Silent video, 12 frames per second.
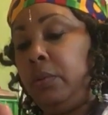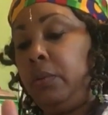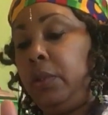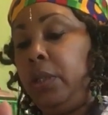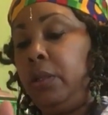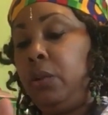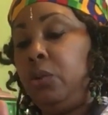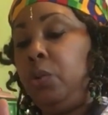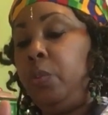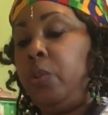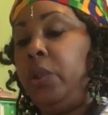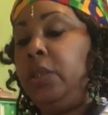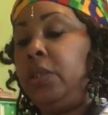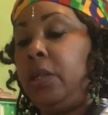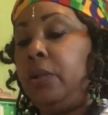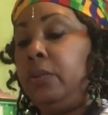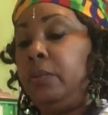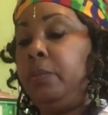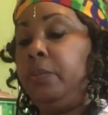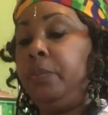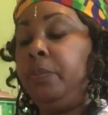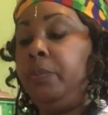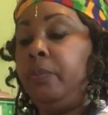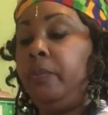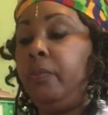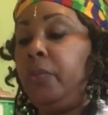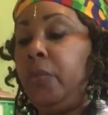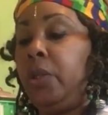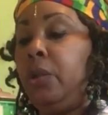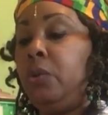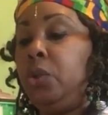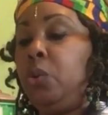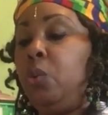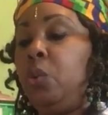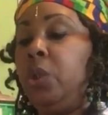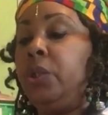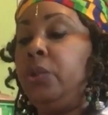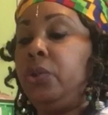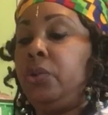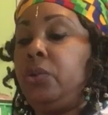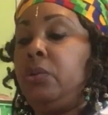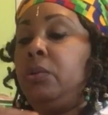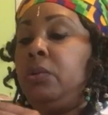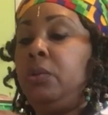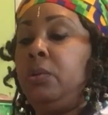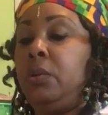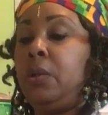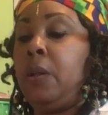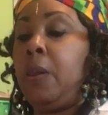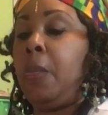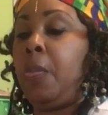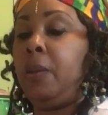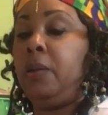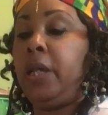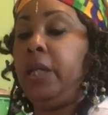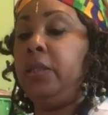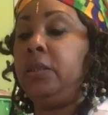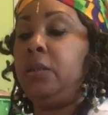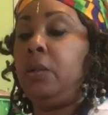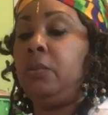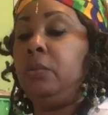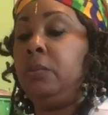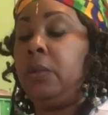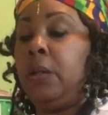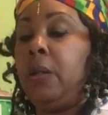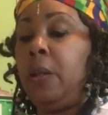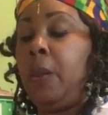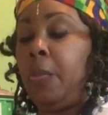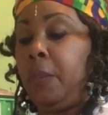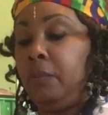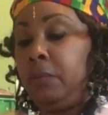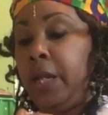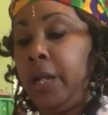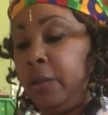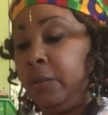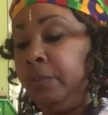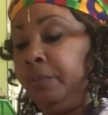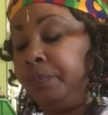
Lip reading: Get those points out. Those corners. Like so. Now,